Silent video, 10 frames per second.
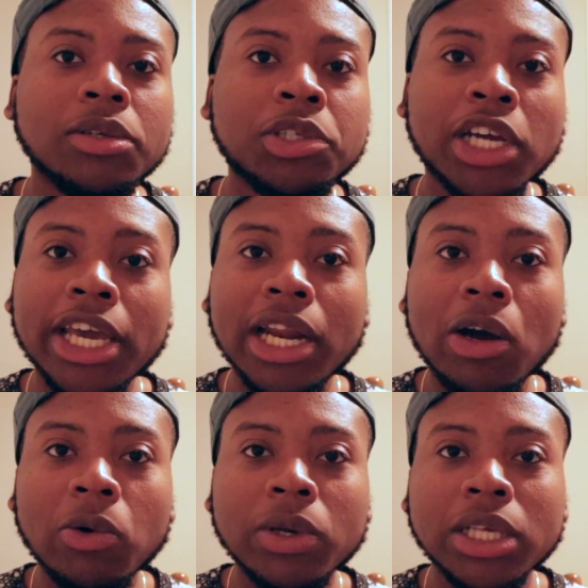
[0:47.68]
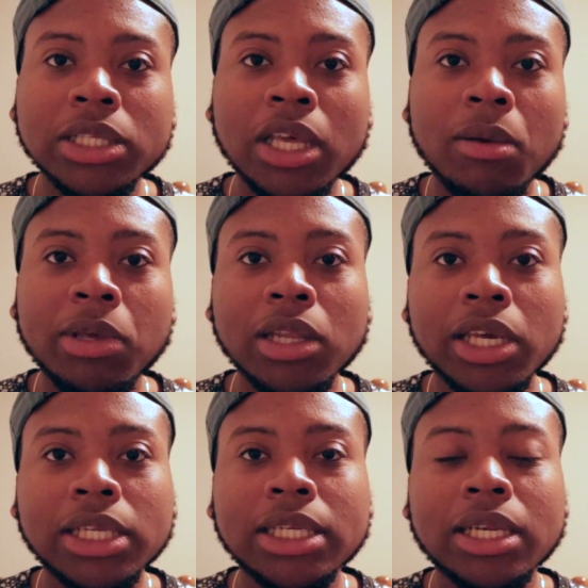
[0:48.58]
Check it out, it's gonna be
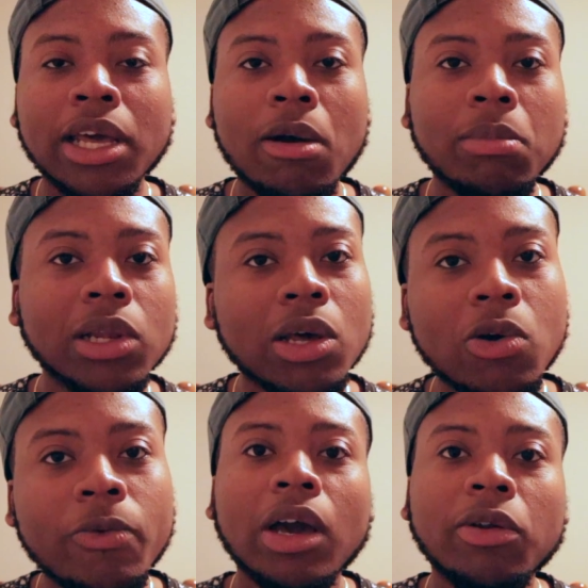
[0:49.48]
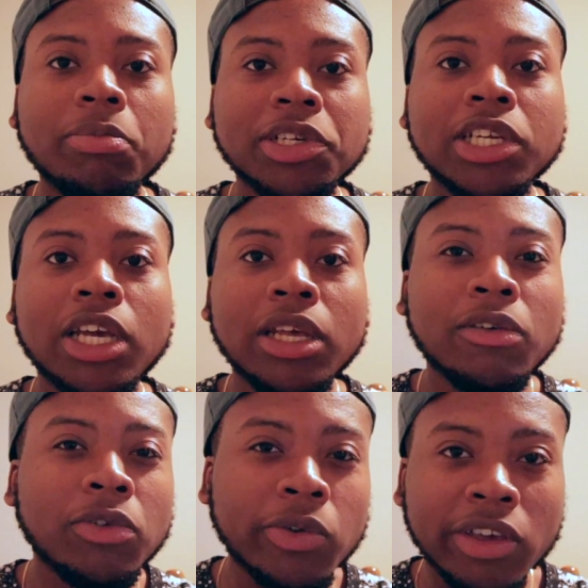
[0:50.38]
linked down below. I would appreciate
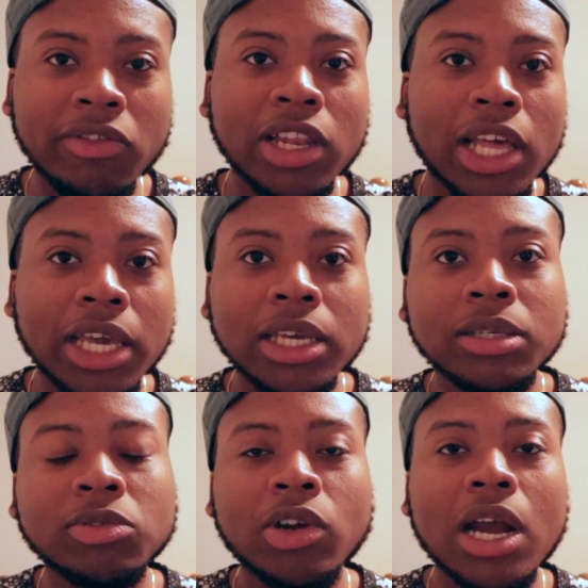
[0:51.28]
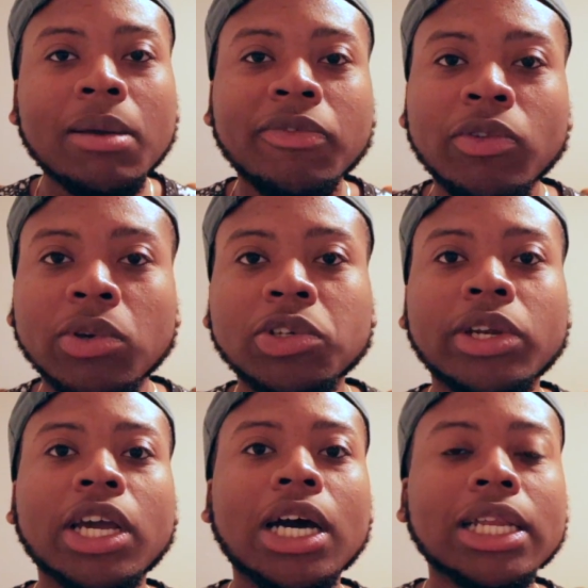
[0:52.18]
it if you give it a like, subscribe if you
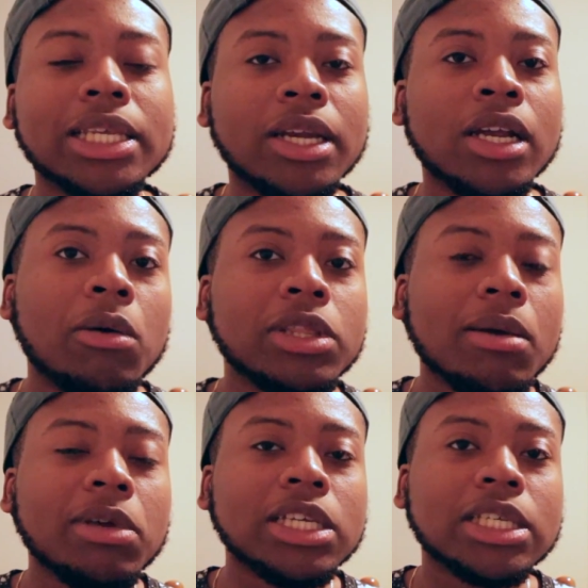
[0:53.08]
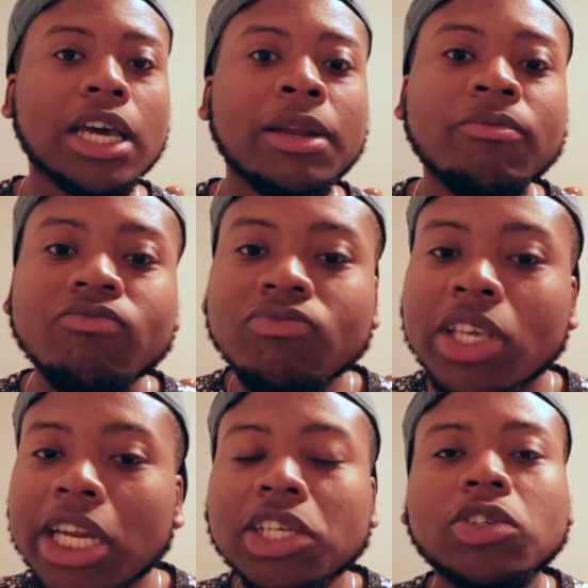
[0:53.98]
enjoy the content. With that being said,
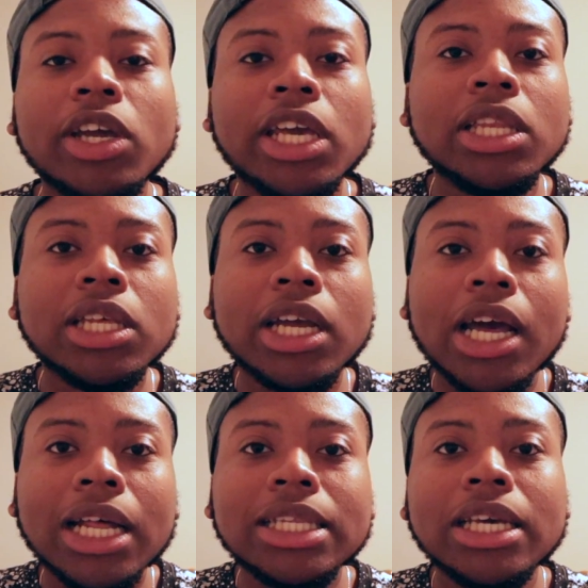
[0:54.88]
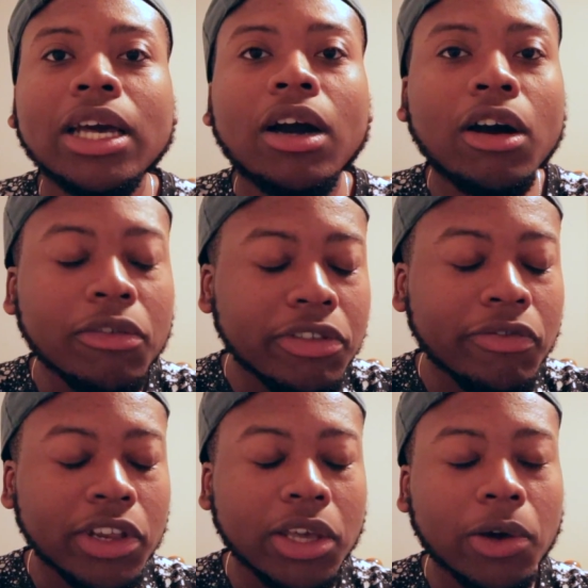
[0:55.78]
getting straight into the content of the
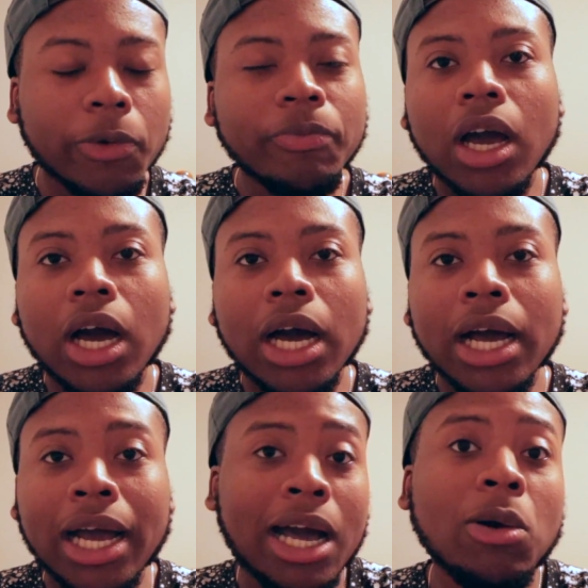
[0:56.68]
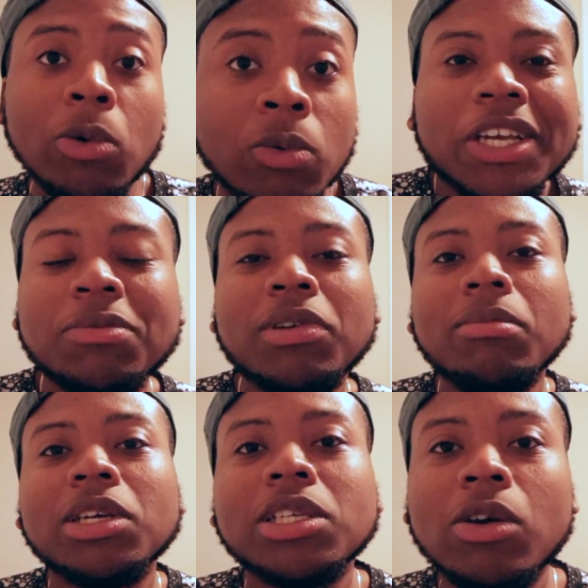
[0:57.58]
video, how? That's
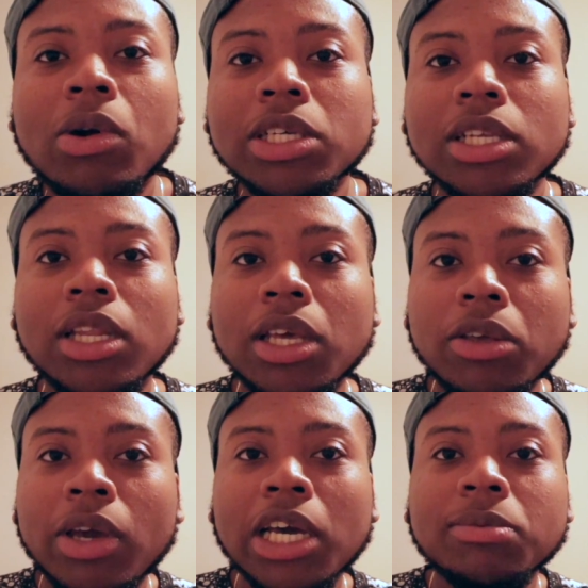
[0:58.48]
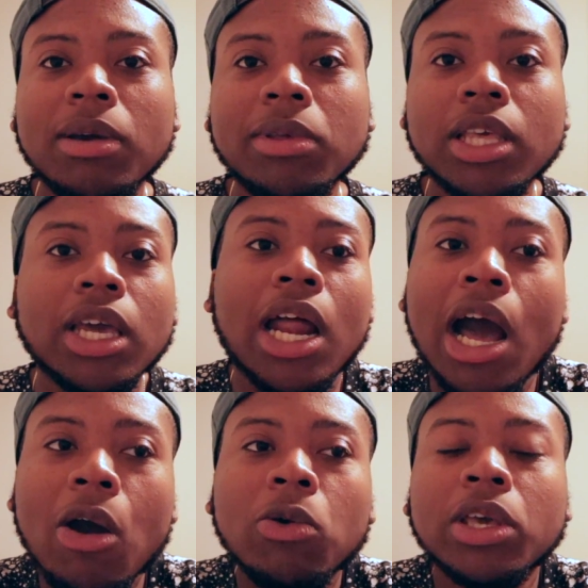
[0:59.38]
pretty much the question that you guys might be thinking.
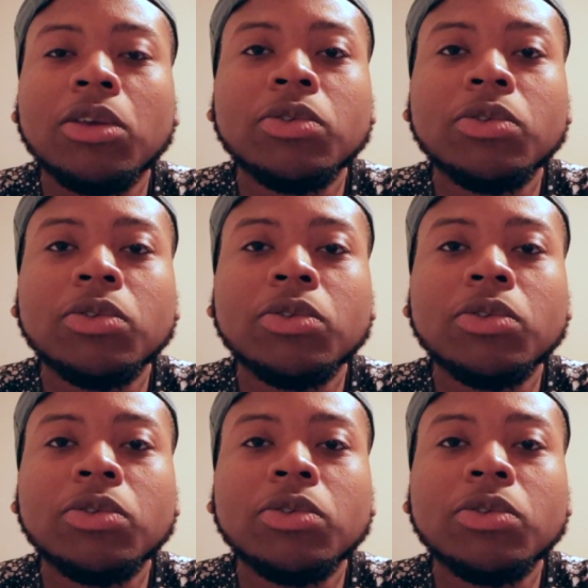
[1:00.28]
How can